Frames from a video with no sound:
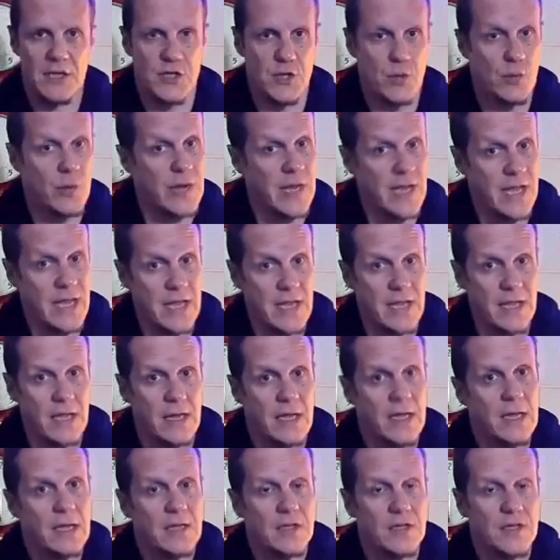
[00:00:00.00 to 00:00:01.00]
to adhere
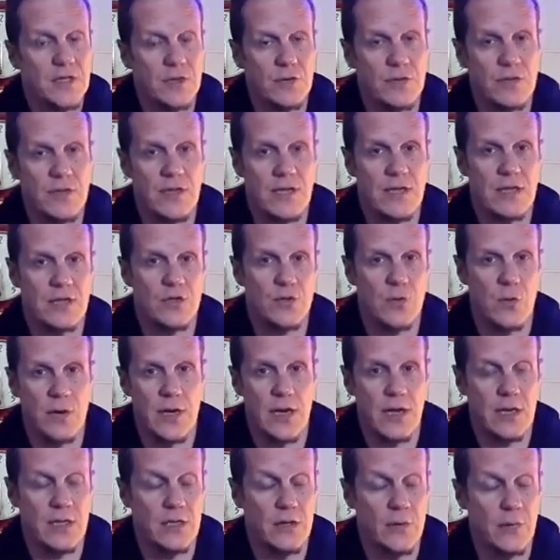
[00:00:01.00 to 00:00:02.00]
to the
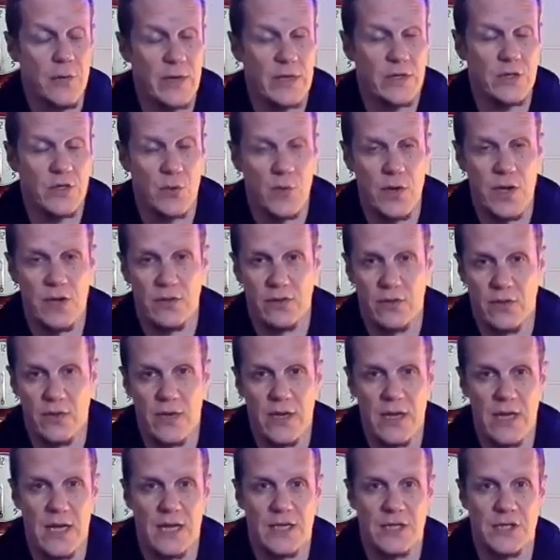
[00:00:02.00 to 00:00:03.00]
UN
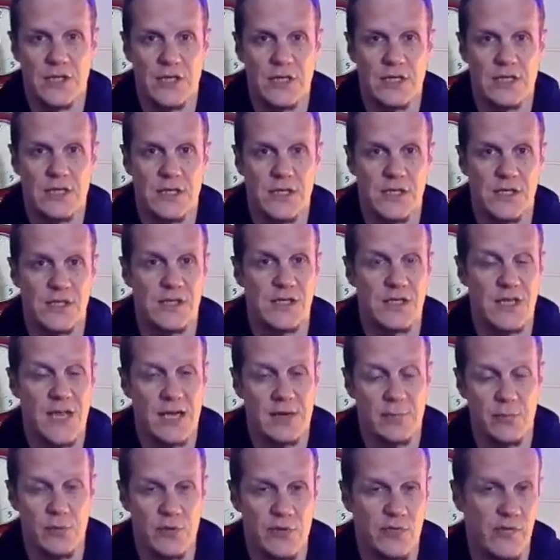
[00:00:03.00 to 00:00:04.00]
2030 Agenda
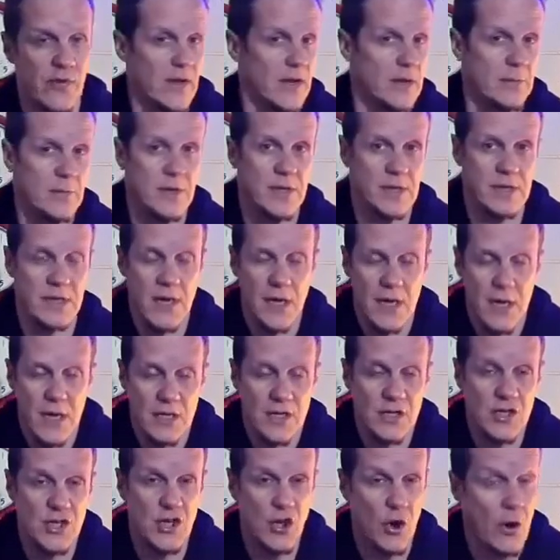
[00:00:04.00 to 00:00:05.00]
Sustainable Development
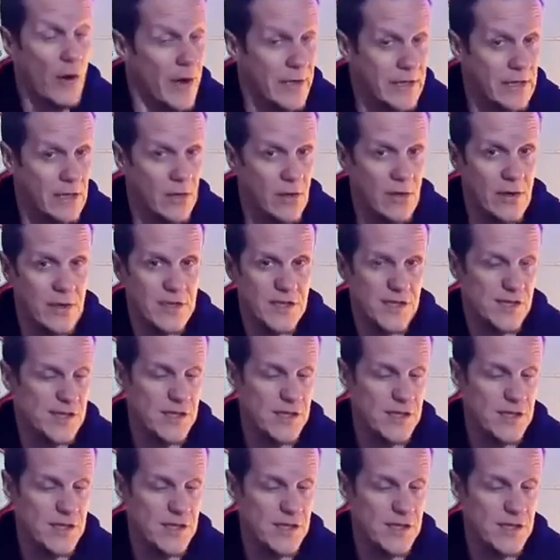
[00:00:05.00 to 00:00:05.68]
guidelines.